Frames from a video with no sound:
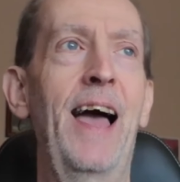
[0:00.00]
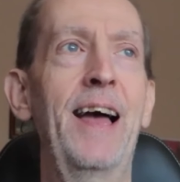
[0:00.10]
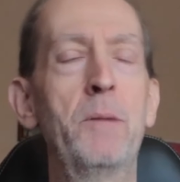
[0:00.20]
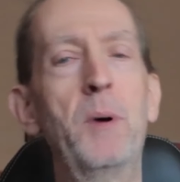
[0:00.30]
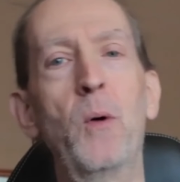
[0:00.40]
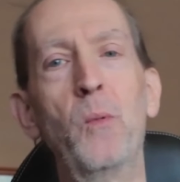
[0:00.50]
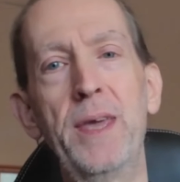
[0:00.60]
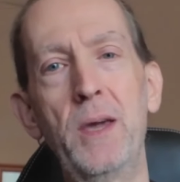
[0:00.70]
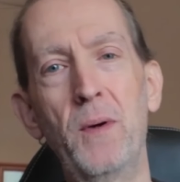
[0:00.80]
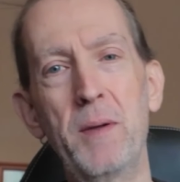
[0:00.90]
And about a
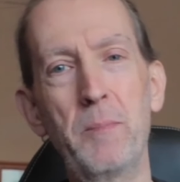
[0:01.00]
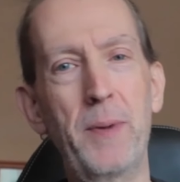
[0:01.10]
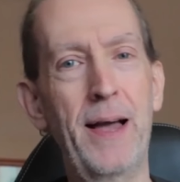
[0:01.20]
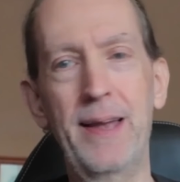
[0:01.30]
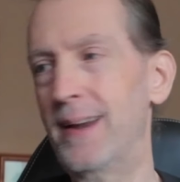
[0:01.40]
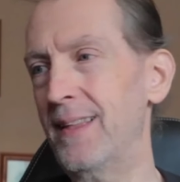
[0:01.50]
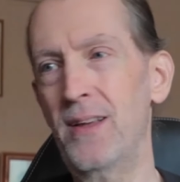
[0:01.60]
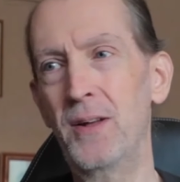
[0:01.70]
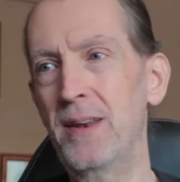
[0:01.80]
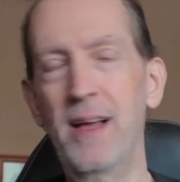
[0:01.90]
week went by and I
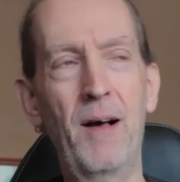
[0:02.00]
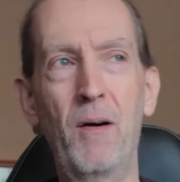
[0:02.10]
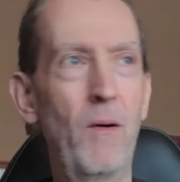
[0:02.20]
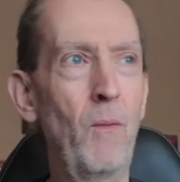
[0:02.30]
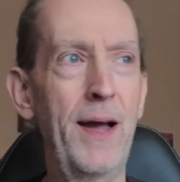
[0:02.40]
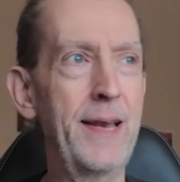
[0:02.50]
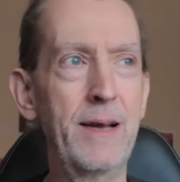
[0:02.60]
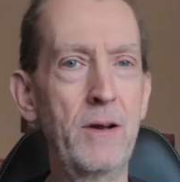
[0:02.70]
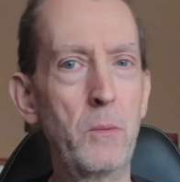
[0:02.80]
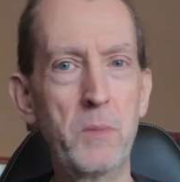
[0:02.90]
thought, why haven't
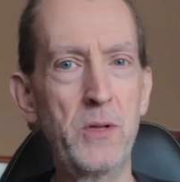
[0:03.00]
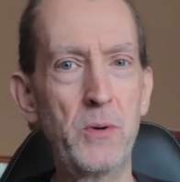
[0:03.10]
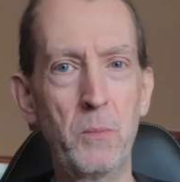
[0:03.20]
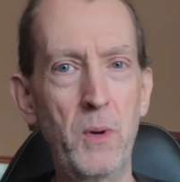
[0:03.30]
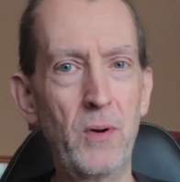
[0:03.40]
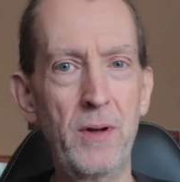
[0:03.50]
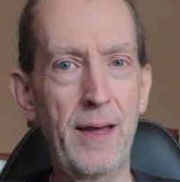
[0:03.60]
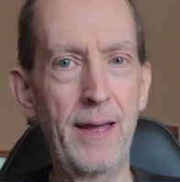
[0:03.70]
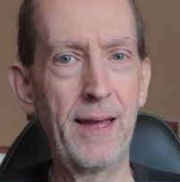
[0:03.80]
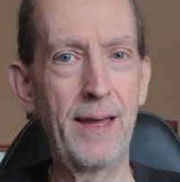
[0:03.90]
I got my new
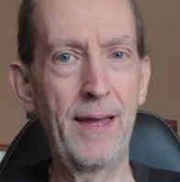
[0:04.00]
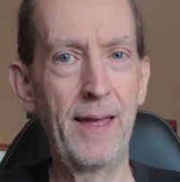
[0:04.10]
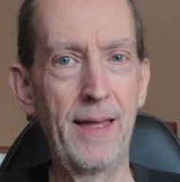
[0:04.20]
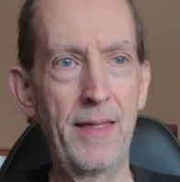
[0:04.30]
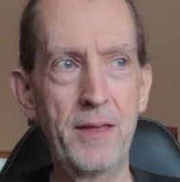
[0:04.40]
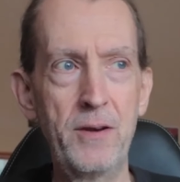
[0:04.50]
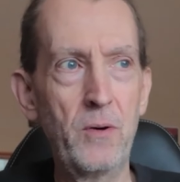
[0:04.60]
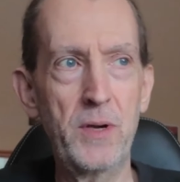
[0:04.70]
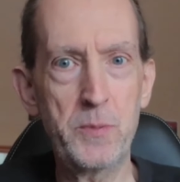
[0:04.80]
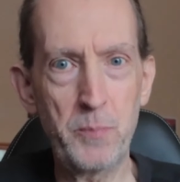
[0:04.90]
motor? They
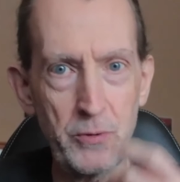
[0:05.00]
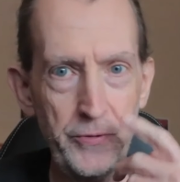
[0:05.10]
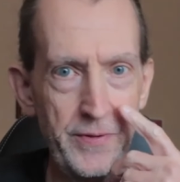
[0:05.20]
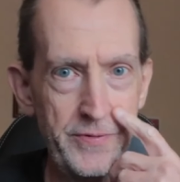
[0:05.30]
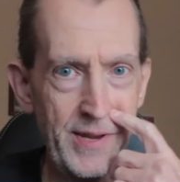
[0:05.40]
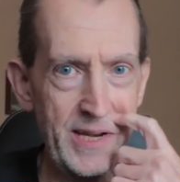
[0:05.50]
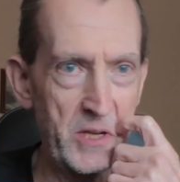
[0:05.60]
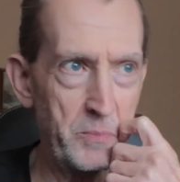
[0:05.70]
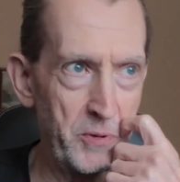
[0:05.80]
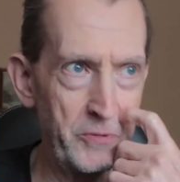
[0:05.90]
know it's bust, they've said
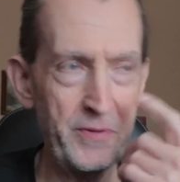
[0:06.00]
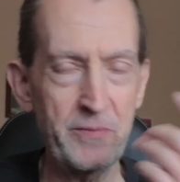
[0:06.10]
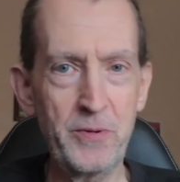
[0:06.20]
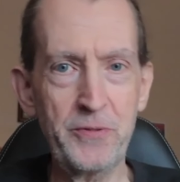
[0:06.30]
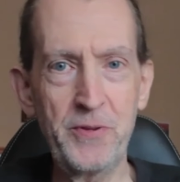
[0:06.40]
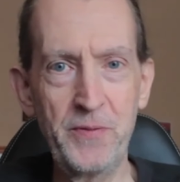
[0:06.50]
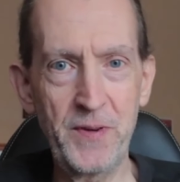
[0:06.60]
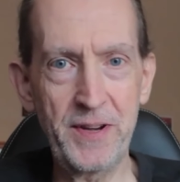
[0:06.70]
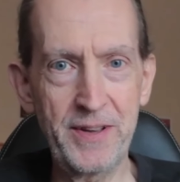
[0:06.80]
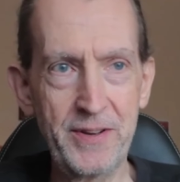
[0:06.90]
it's bust, they've watched the
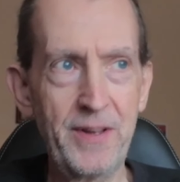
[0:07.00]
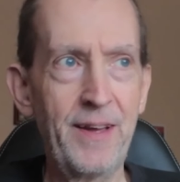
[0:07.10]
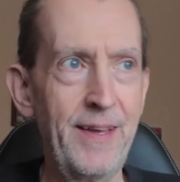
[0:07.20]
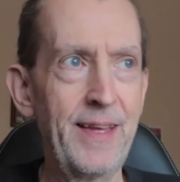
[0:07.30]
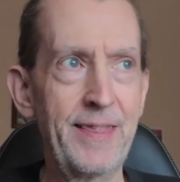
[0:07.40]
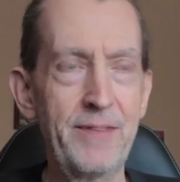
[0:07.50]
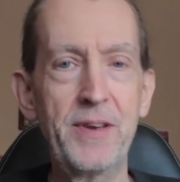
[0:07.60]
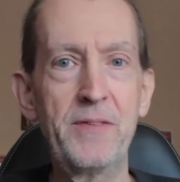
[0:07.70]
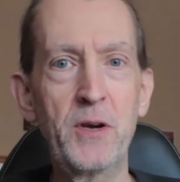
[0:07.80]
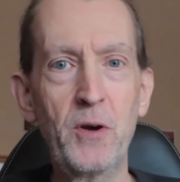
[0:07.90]
video, they've
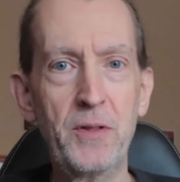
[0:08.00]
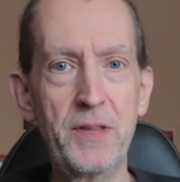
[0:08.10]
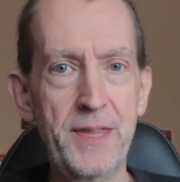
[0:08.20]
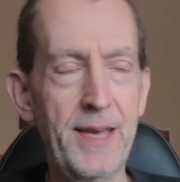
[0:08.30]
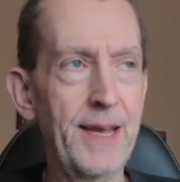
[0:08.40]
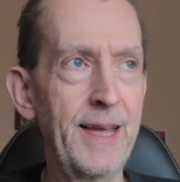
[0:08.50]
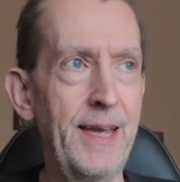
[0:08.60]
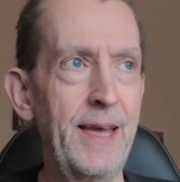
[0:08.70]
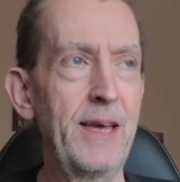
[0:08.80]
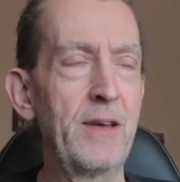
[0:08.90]
even got the thing.
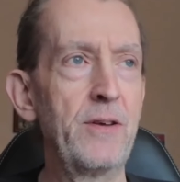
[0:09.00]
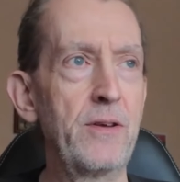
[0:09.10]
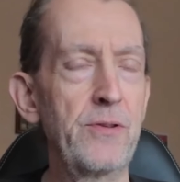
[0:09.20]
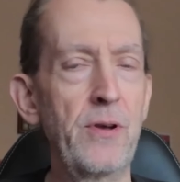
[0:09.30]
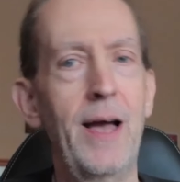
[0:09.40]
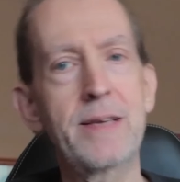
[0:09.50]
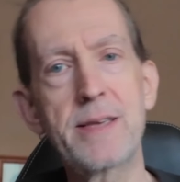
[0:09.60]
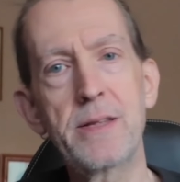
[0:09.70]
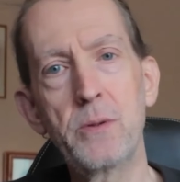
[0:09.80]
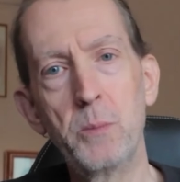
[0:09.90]
So I
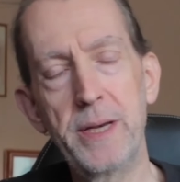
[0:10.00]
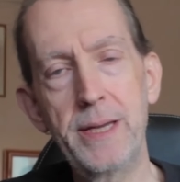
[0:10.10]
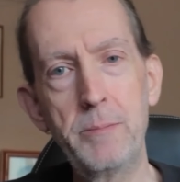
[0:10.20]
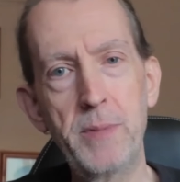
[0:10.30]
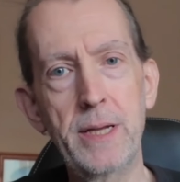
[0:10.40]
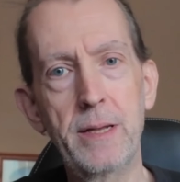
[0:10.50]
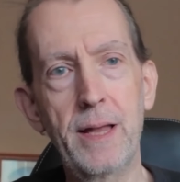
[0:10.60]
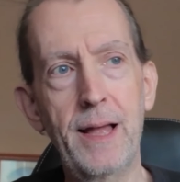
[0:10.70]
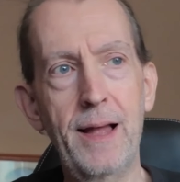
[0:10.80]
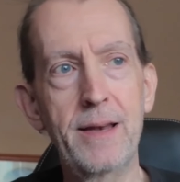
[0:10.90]
send them an
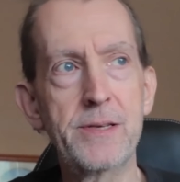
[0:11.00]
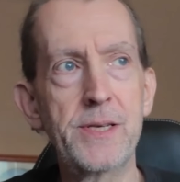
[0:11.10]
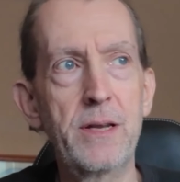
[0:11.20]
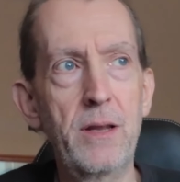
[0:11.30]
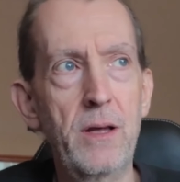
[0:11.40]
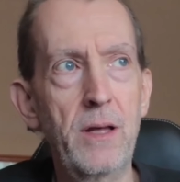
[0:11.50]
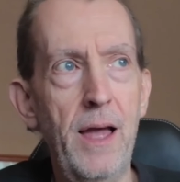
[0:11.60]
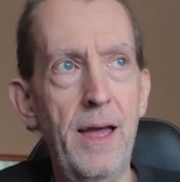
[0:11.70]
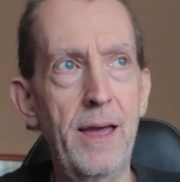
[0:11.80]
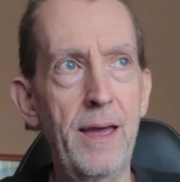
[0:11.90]
email and I say, look,
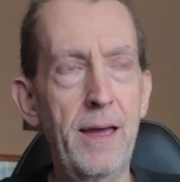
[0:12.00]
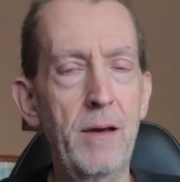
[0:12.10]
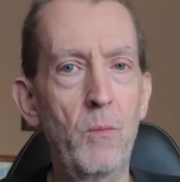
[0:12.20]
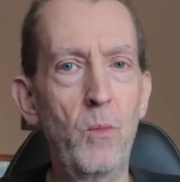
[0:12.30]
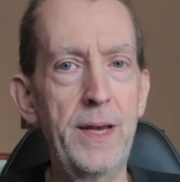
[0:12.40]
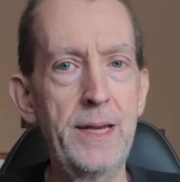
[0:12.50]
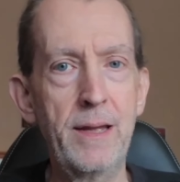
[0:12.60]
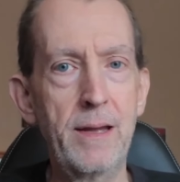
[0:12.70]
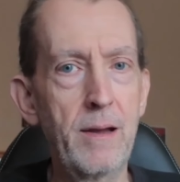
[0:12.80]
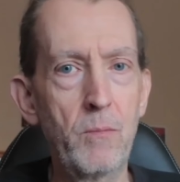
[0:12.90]
when's
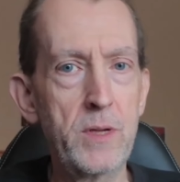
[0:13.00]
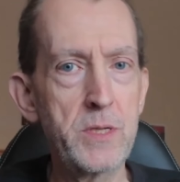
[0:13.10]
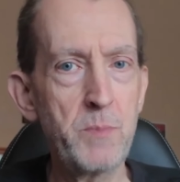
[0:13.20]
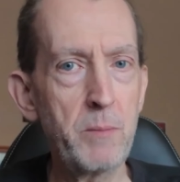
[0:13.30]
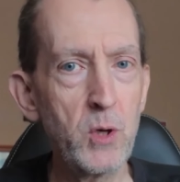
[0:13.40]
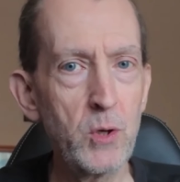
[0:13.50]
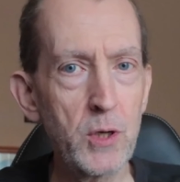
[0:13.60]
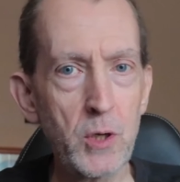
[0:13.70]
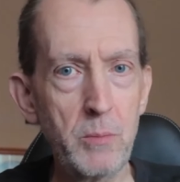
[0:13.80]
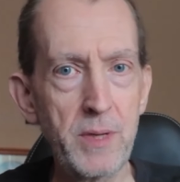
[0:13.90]
my
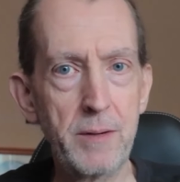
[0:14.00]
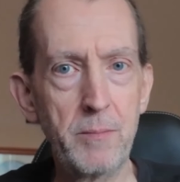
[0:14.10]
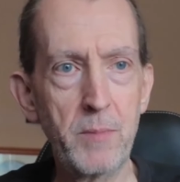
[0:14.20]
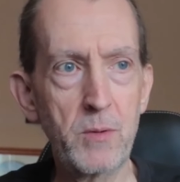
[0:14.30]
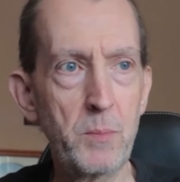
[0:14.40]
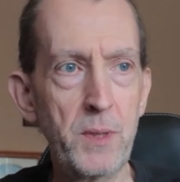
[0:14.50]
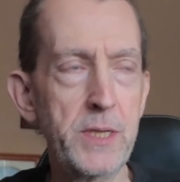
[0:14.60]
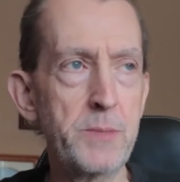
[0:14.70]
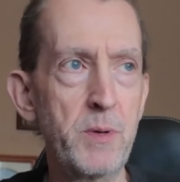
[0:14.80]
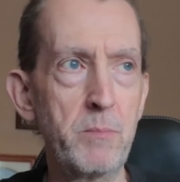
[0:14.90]
motor coming, my
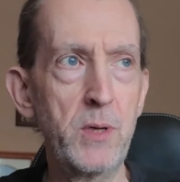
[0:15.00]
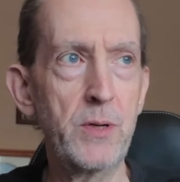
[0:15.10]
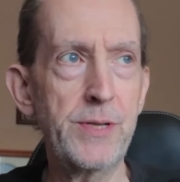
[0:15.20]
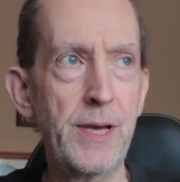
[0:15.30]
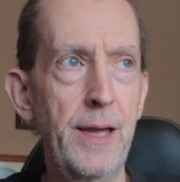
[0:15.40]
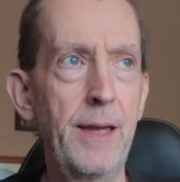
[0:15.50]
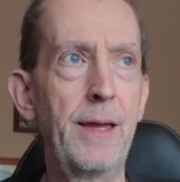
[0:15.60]
replacement motor?